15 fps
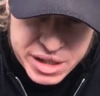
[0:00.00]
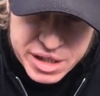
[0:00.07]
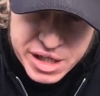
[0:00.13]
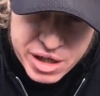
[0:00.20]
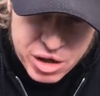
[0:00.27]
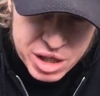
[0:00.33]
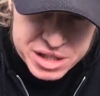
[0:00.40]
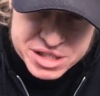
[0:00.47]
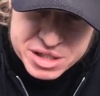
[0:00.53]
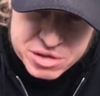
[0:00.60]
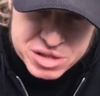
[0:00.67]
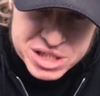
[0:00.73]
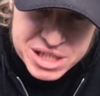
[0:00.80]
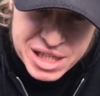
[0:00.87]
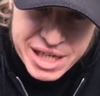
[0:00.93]
Can also
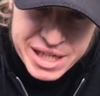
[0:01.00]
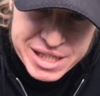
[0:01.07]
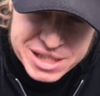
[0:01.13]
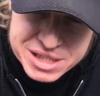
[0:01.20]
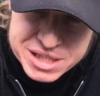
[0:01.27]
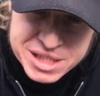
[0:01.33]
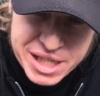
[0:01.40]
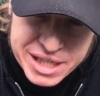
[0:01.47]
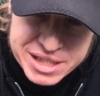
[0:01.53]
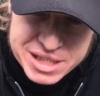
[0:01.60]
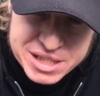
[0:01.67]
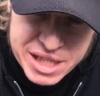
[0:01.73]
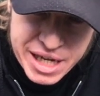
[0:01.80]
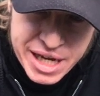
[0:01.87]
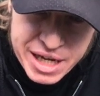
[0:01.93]
slide inside to
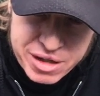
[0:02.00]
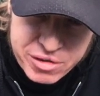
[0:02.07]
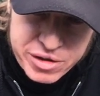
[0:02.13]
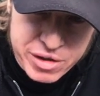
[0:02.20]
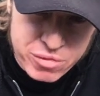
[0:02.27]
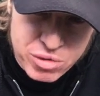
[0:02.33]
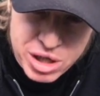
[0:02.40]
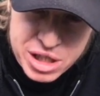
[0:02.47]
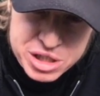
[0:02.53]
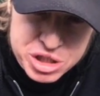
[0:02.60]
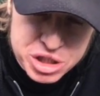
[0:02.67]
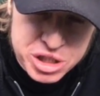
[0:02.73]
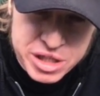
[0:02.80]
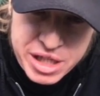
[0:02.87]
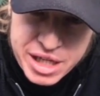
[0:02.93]
tackle and
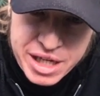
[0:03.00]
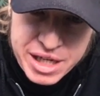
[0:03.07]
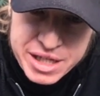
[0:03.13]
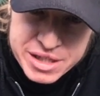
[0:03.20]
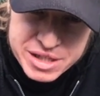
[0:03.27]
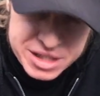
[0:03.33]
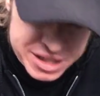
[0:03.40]
rush in the